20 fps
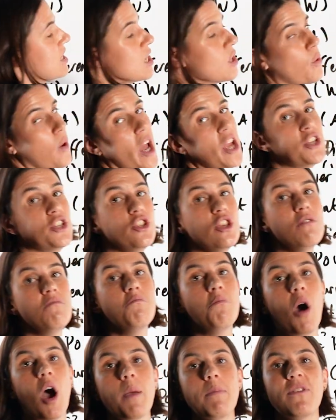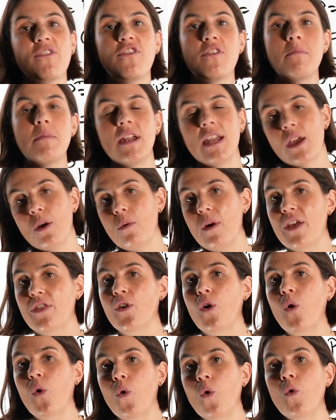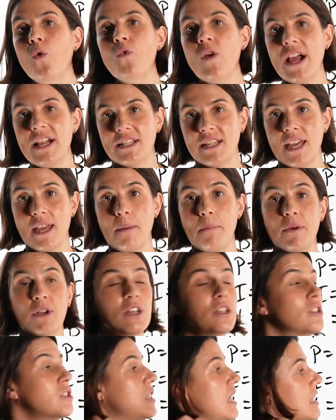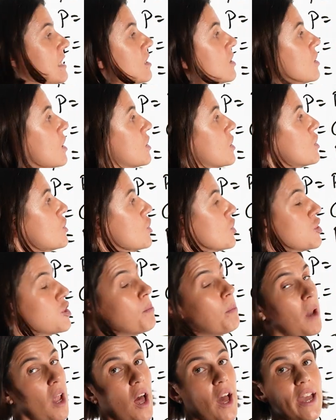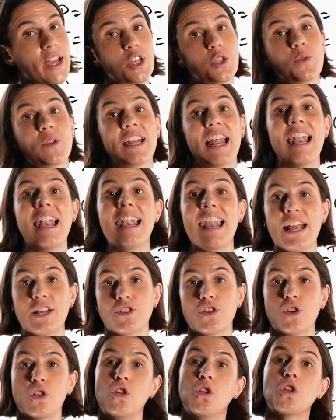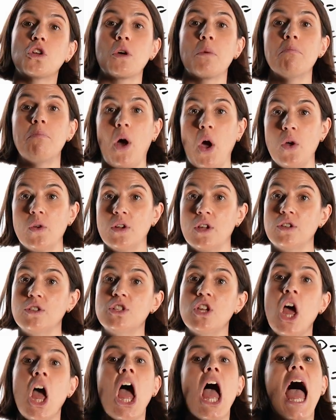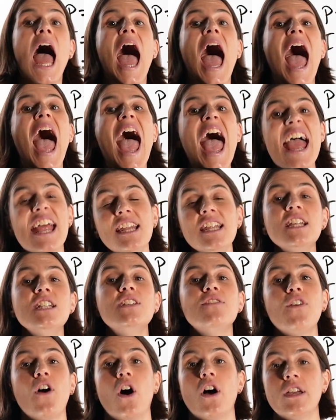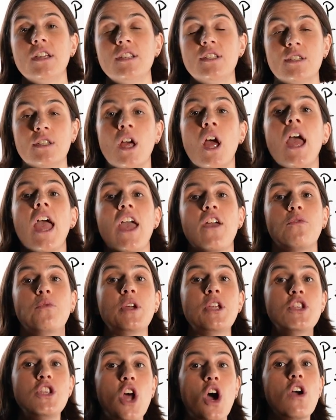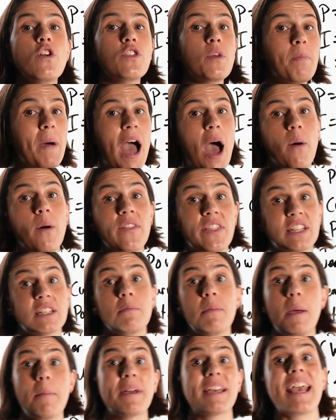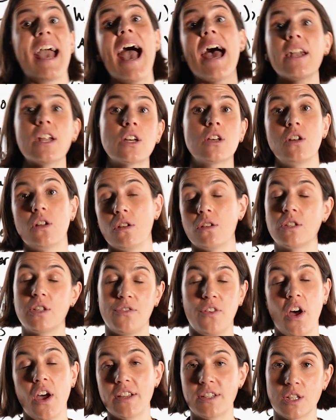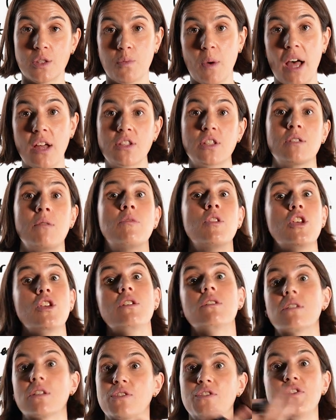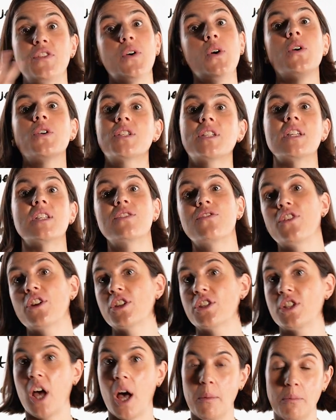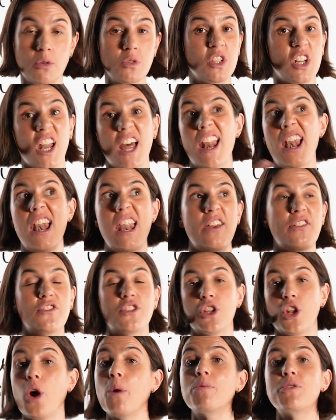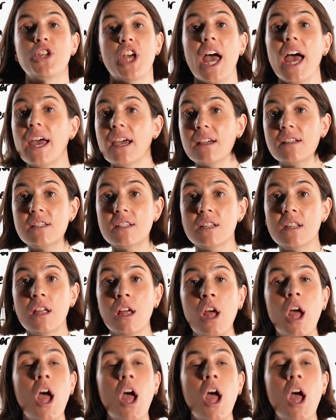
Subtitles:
the equation you might be familiar with already, because this doesn't just apply to an electrical component. Any device, if we know the power, this can be a mechanical device as well, so something that uses forces, for example, to like lift an object.